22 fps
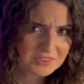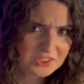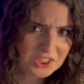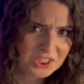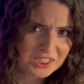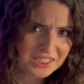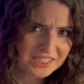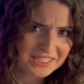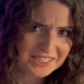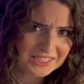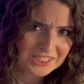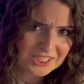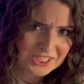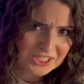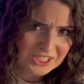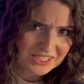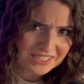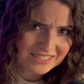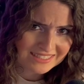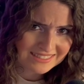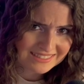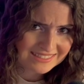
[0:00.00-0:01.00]
Sheesh!
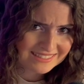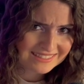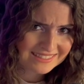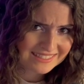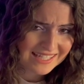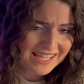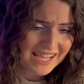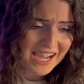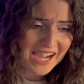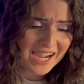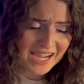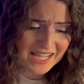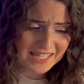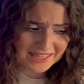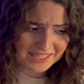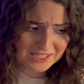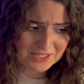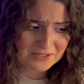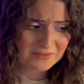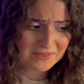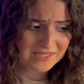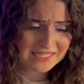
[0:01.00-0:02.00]
I
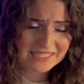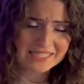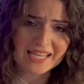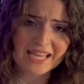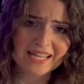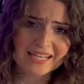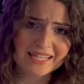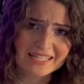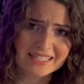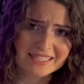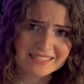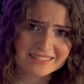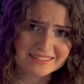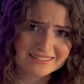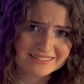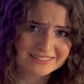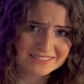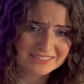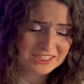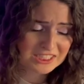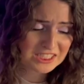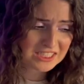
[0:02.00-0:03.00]
think we get it.
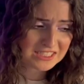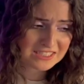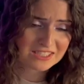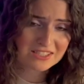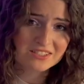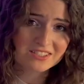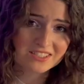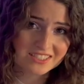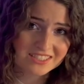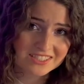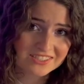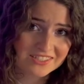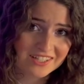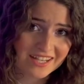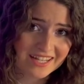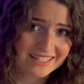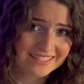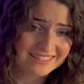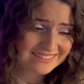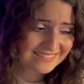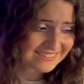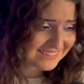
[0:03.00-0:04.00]
She doesn't look
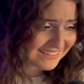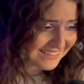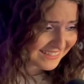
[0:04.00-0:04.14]
great.